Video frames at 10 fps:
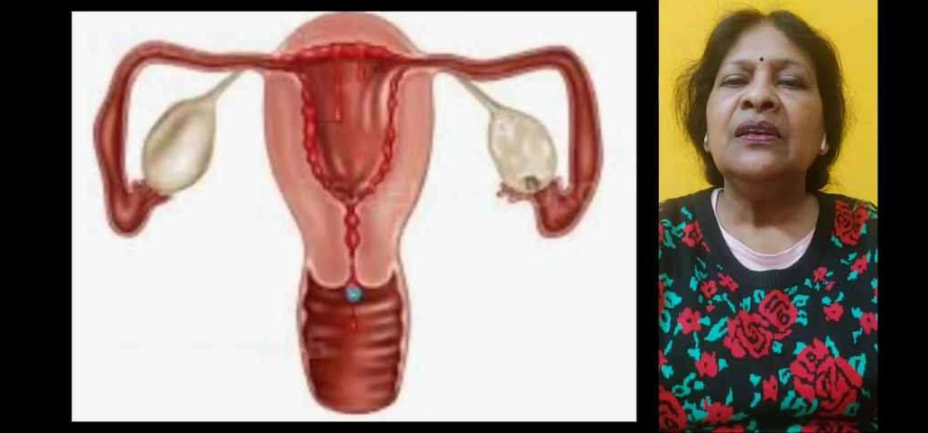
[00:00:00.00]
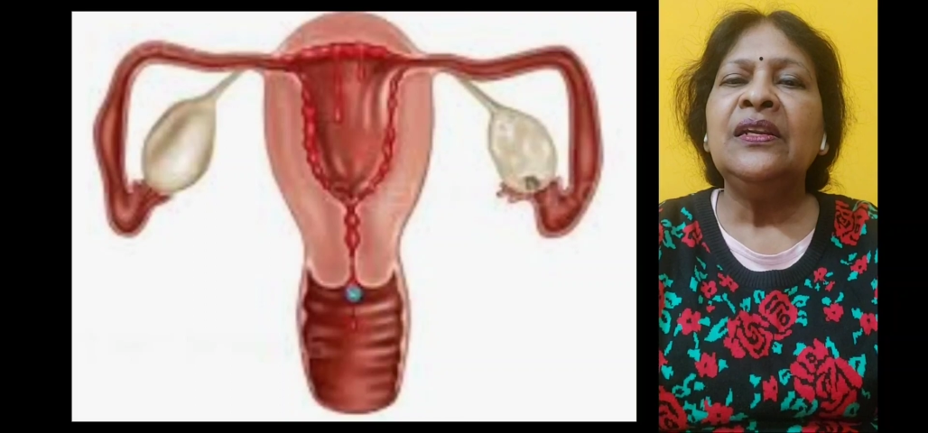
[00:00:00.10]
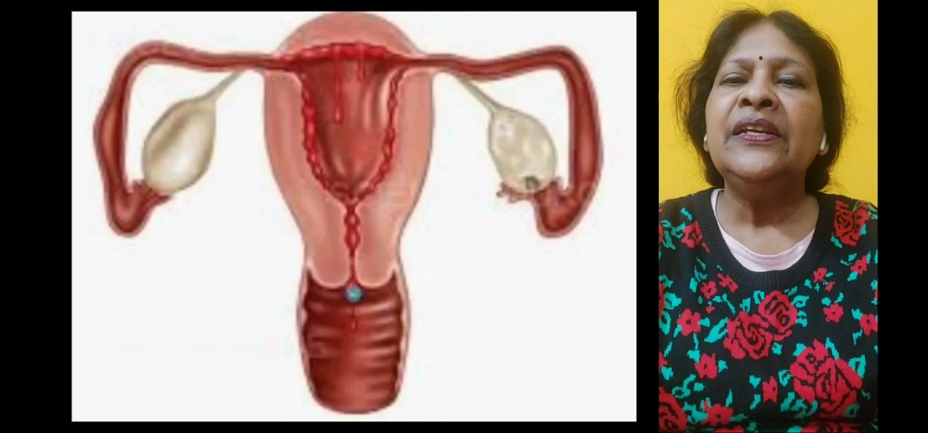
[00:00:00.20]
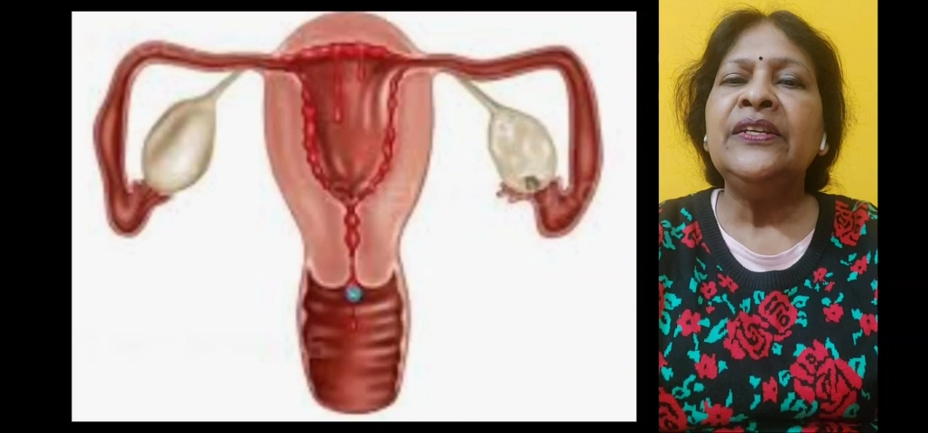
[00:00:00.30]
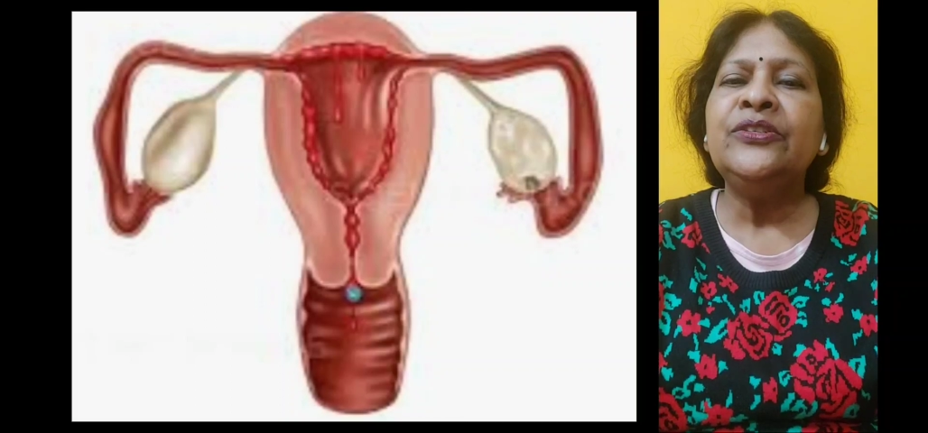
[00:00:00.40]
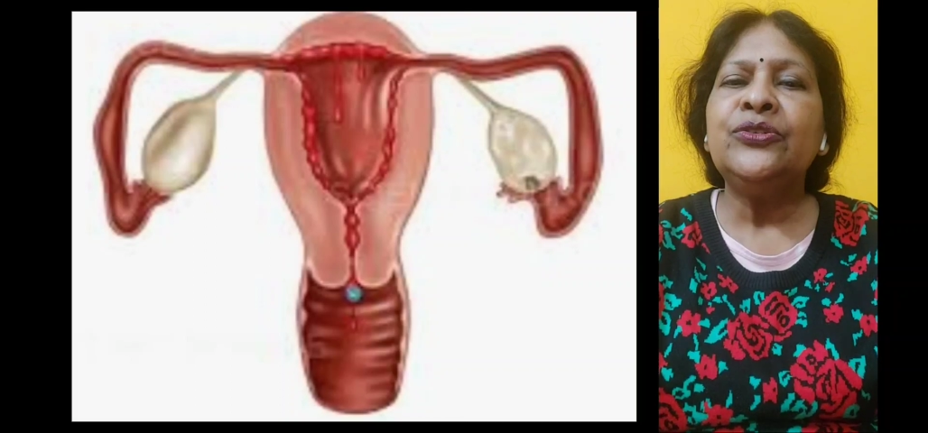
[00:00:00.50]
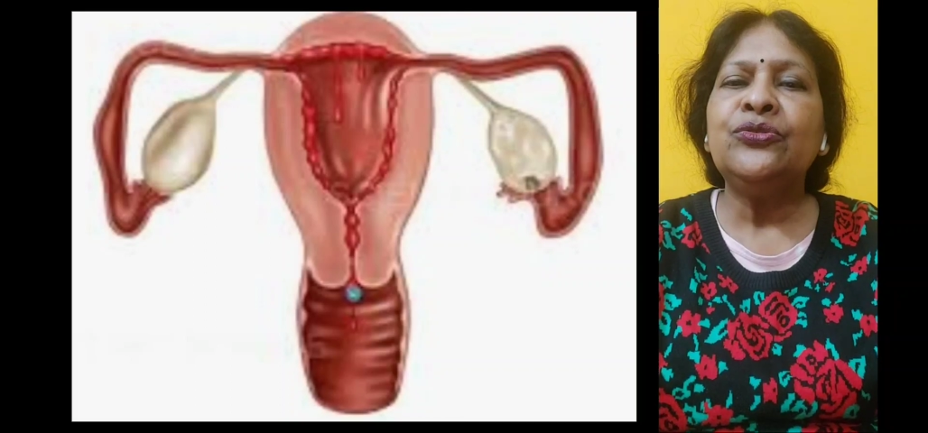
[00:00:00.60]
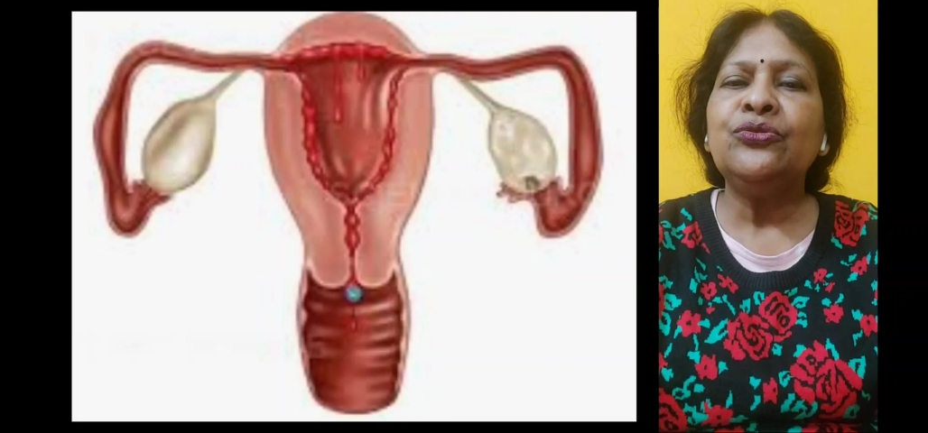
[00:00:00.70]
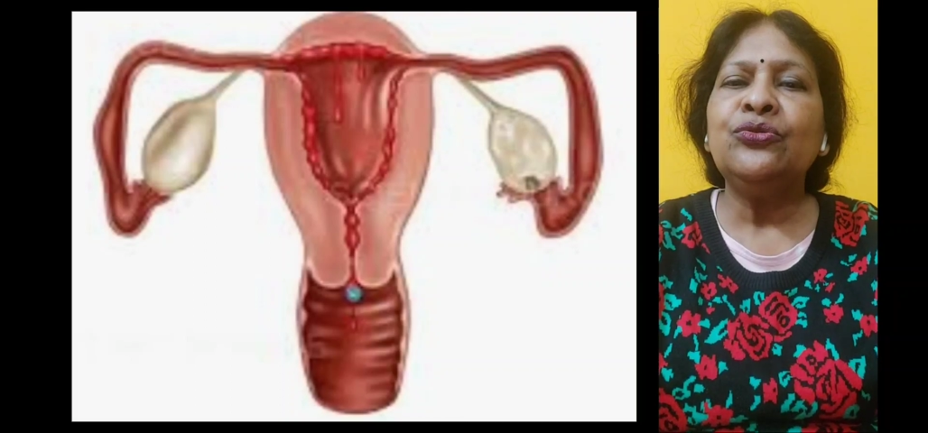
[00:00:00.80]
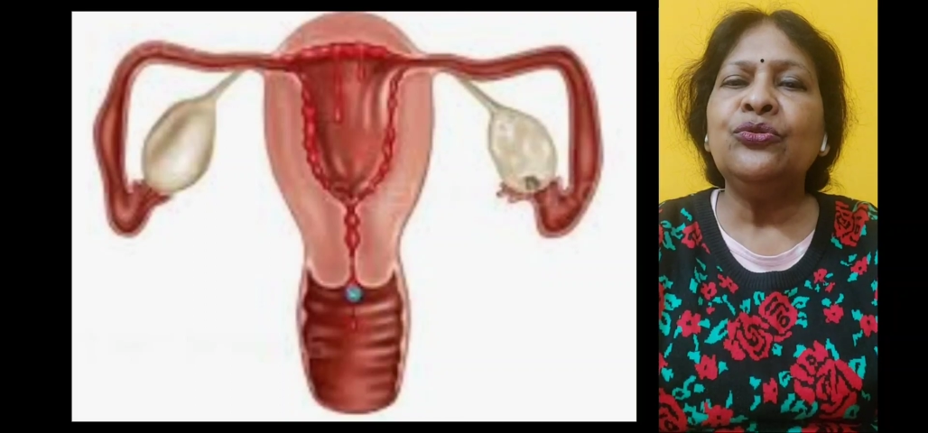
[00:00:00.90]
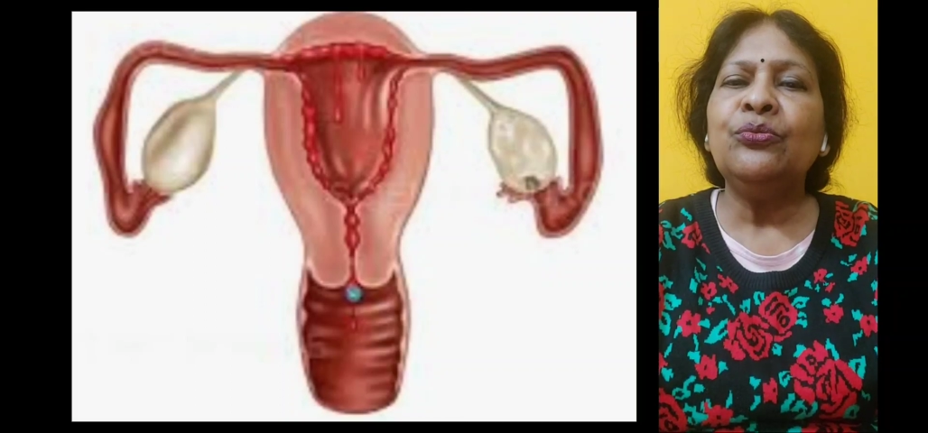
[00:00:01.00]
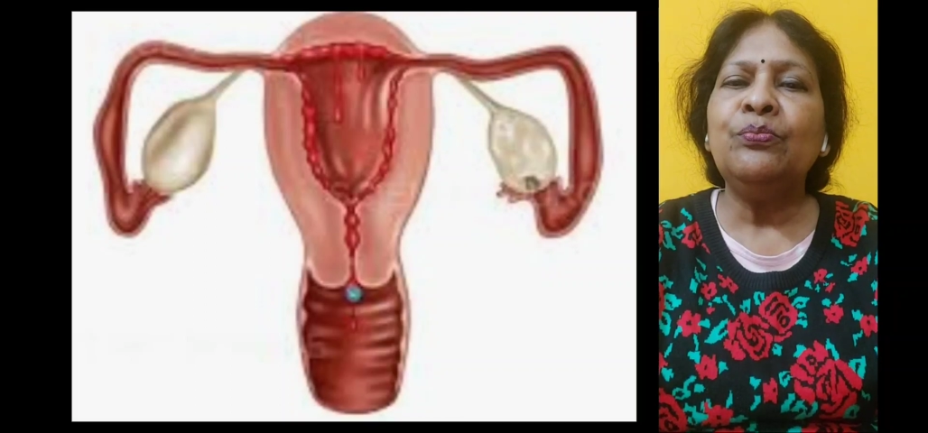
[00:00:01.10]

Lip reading: leads to